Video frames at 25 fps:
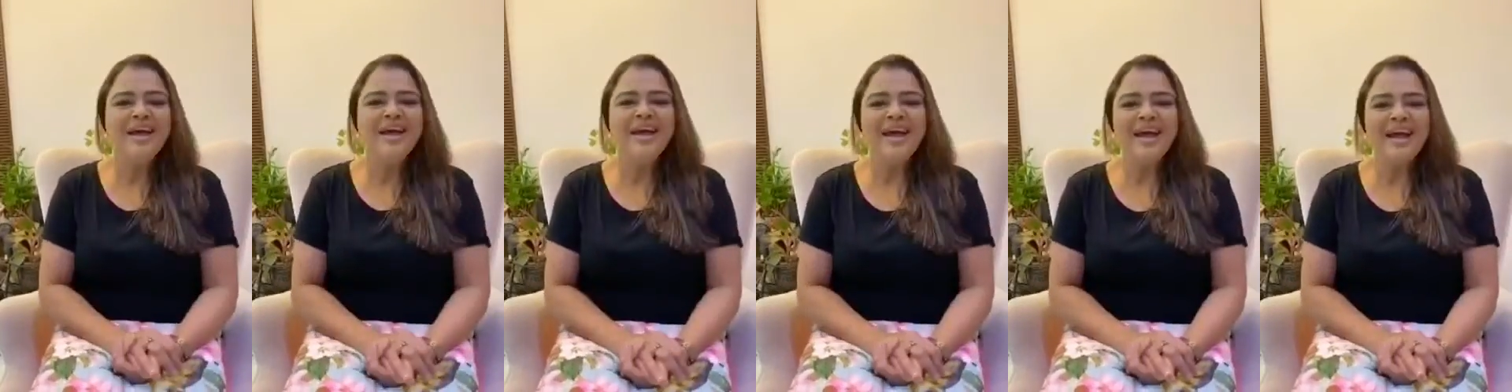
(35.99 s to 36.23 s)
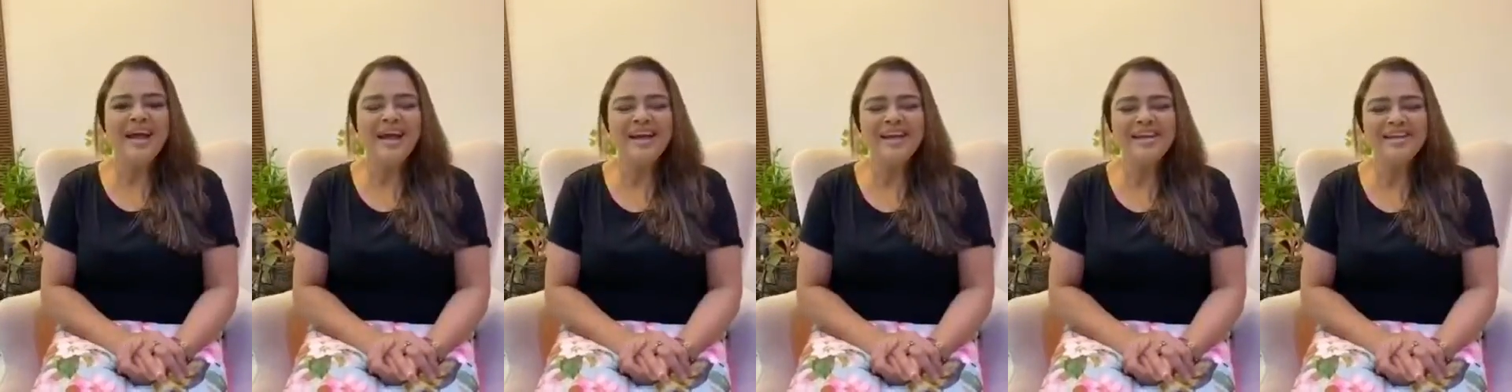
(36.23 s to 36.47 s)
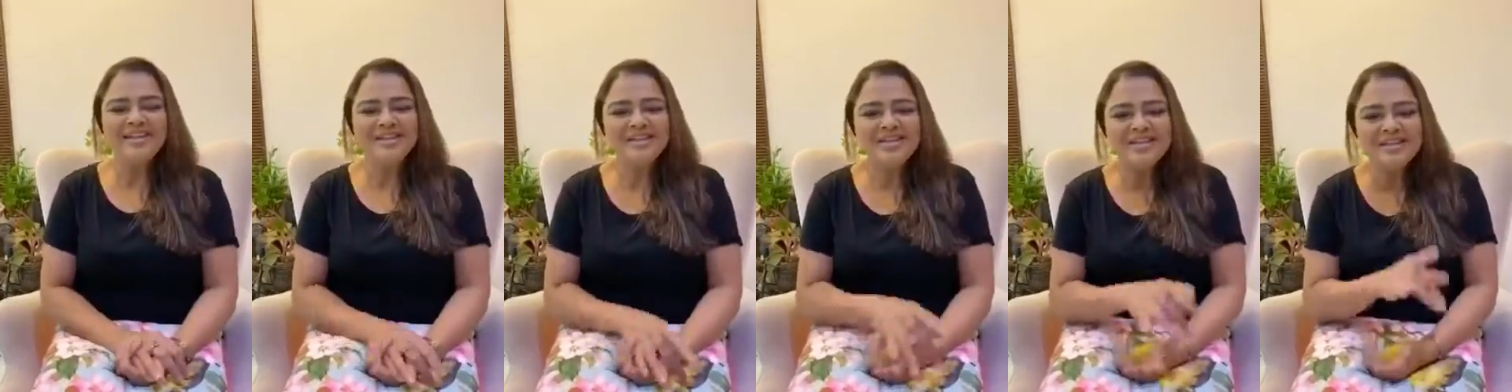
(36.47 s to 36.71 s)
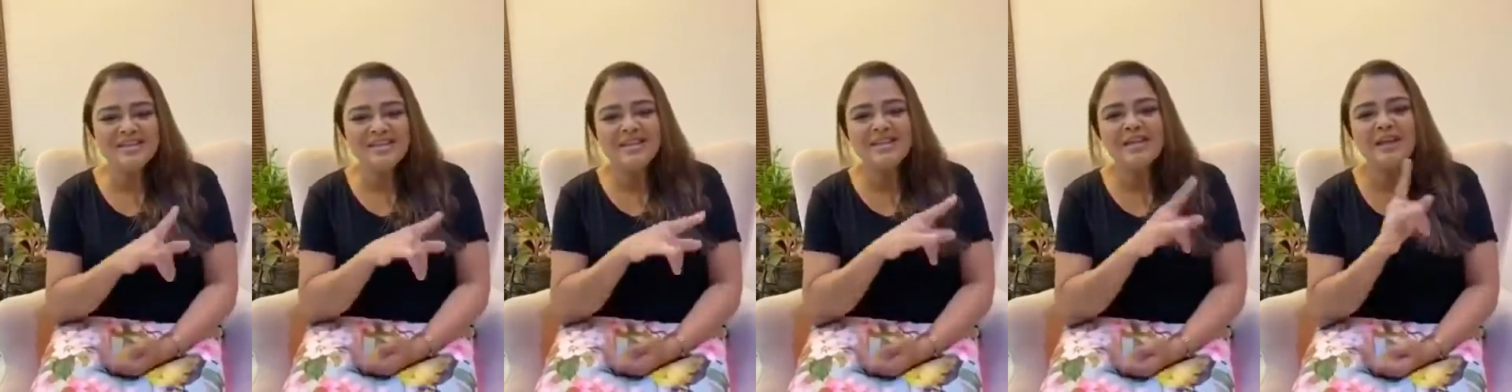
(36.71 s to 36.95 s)
and
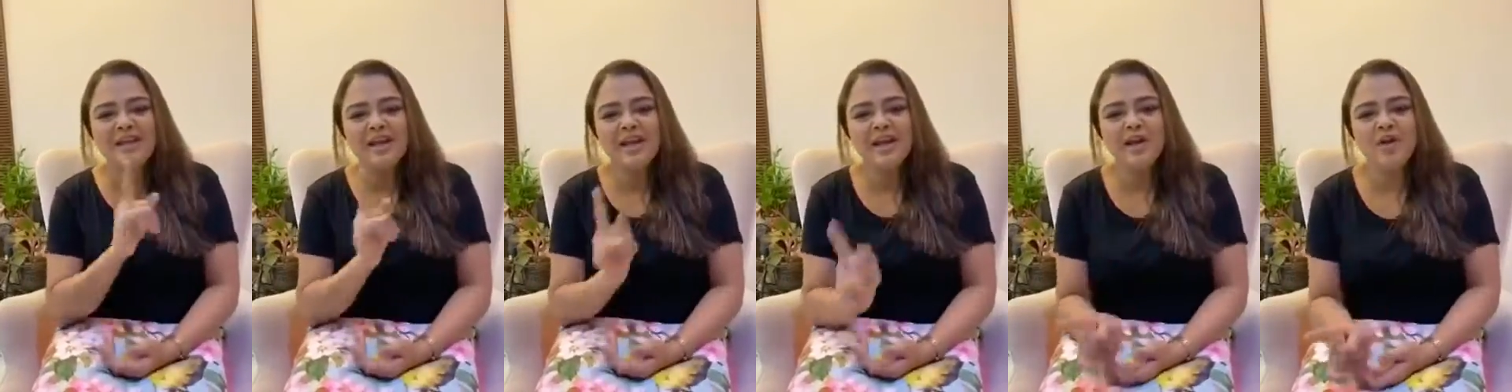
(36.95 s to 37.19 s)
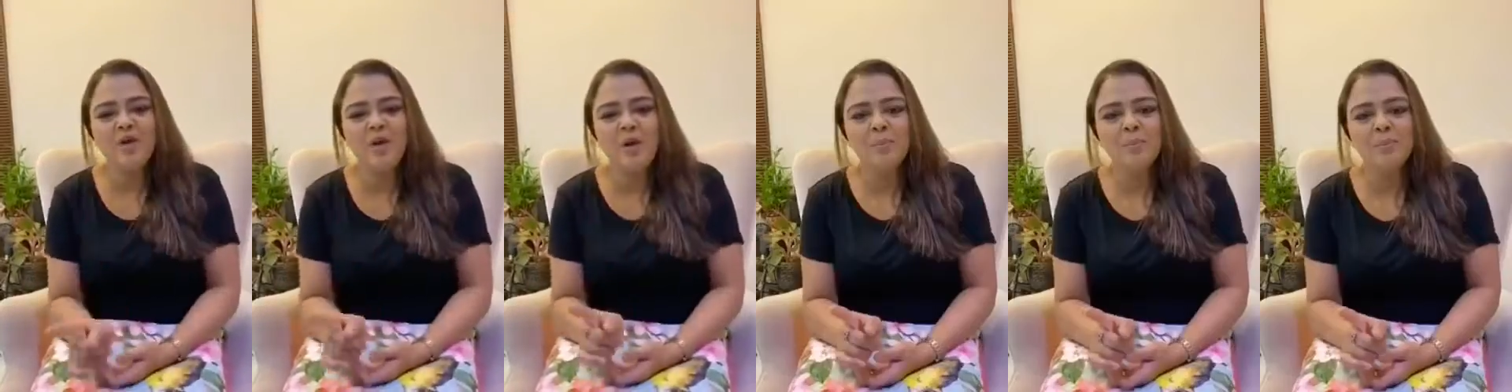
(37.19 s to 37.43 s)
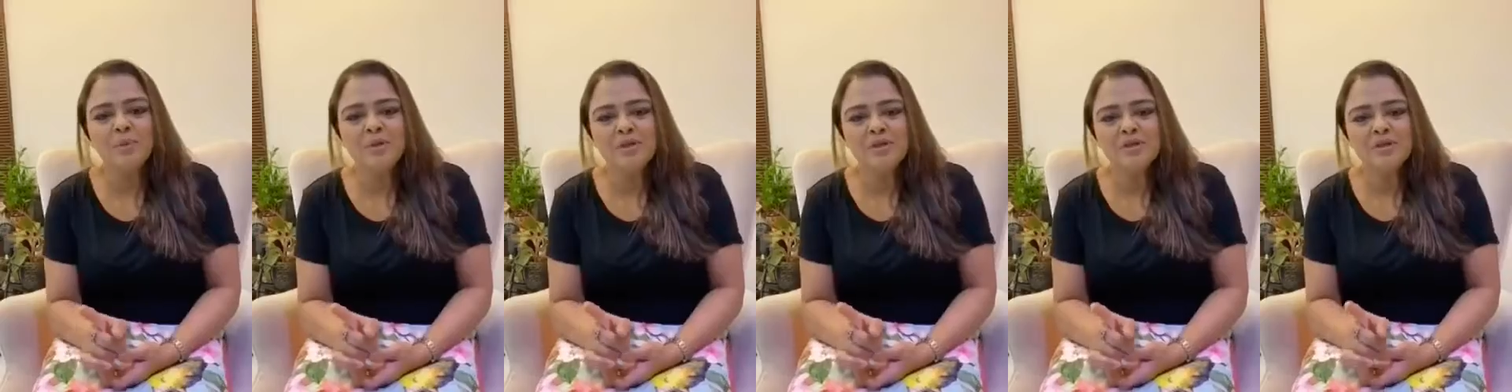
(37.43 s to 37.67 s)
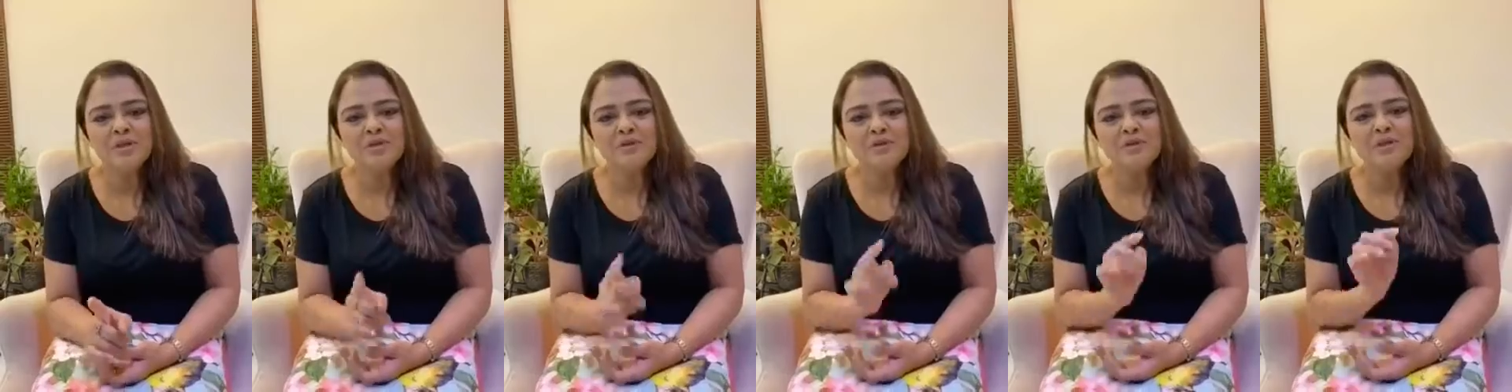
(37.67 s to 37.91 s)
she's in direct
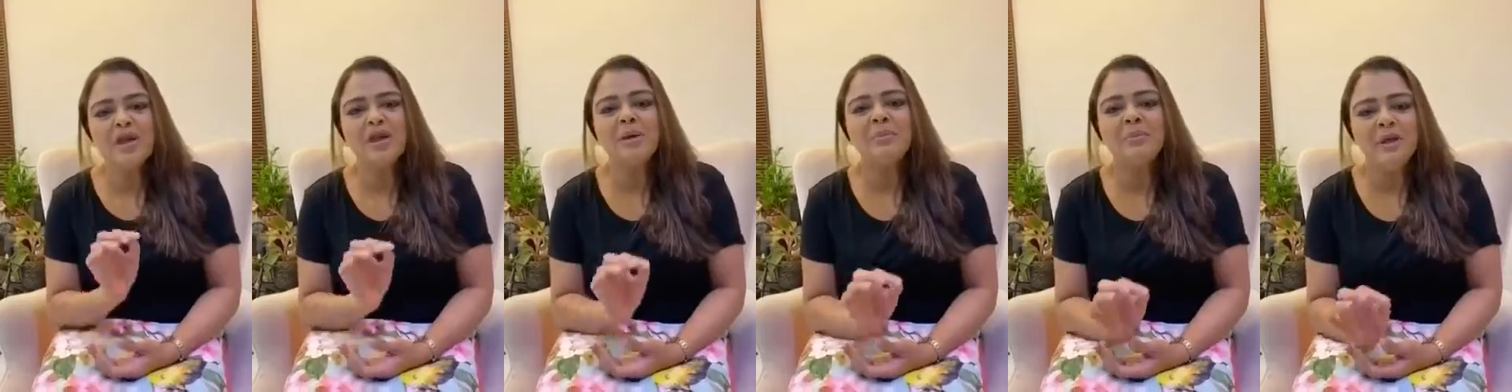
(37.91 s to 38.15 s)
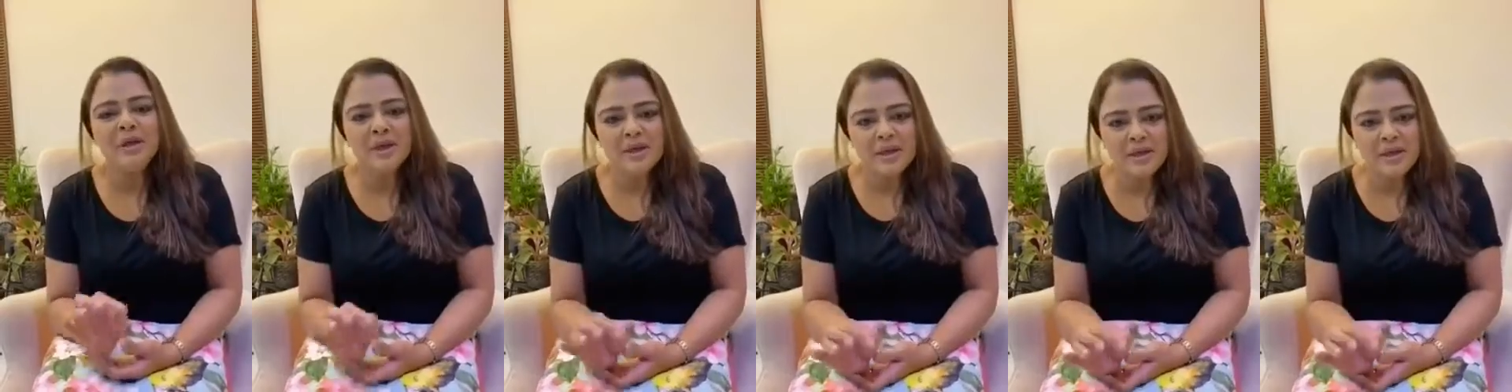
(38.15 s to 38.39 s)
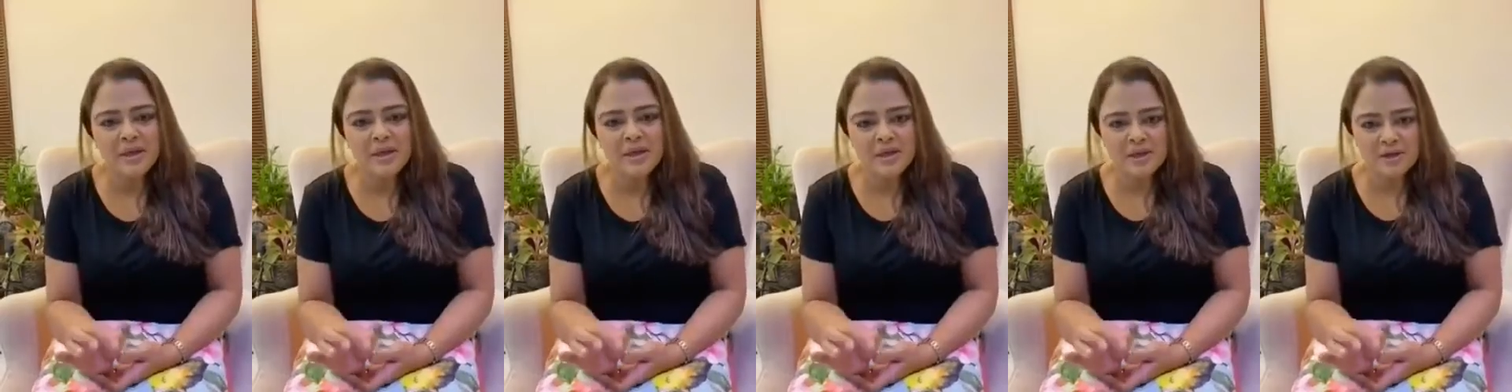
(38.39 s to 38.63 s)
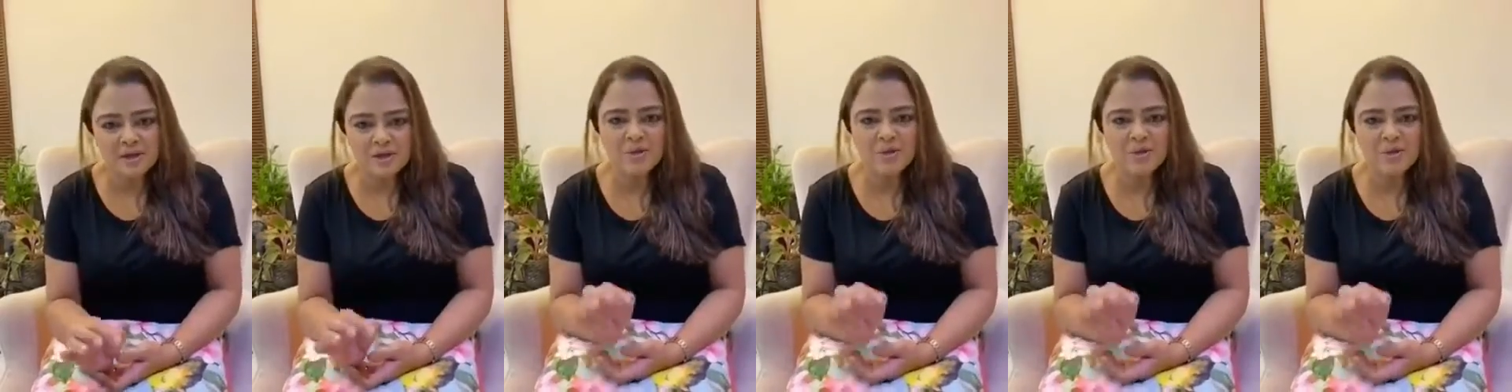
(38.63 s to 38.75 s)
competition with our main lead,